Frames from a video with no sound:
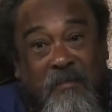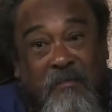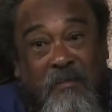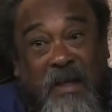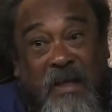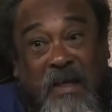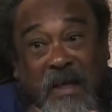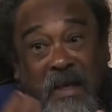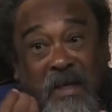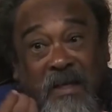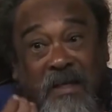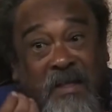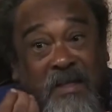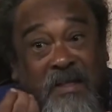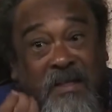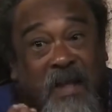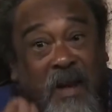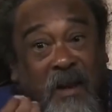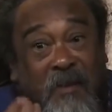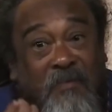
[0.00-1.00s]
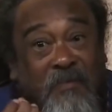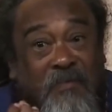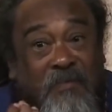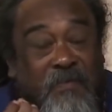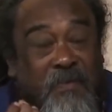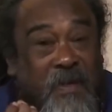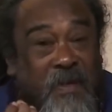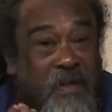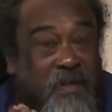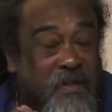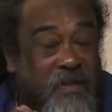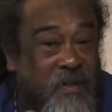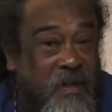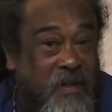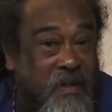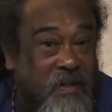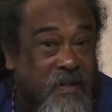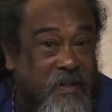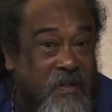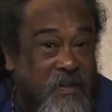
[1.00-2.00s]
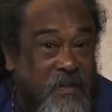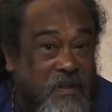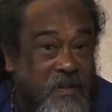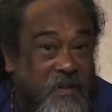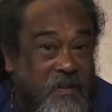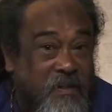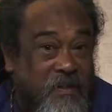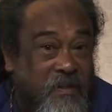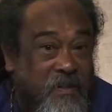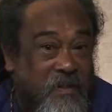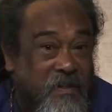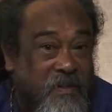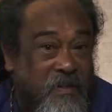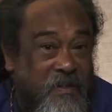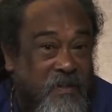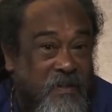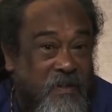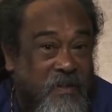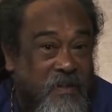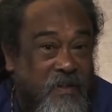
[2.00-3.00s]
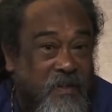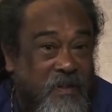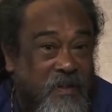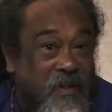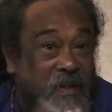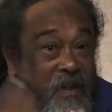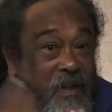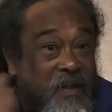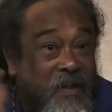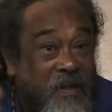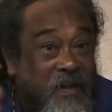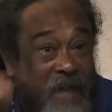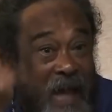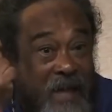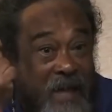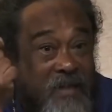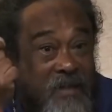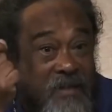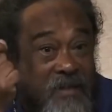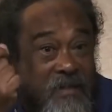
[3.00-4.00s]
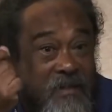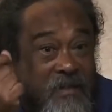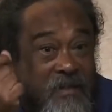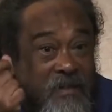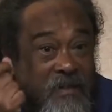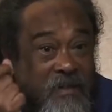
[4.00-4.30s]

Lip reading: But it itself is not that.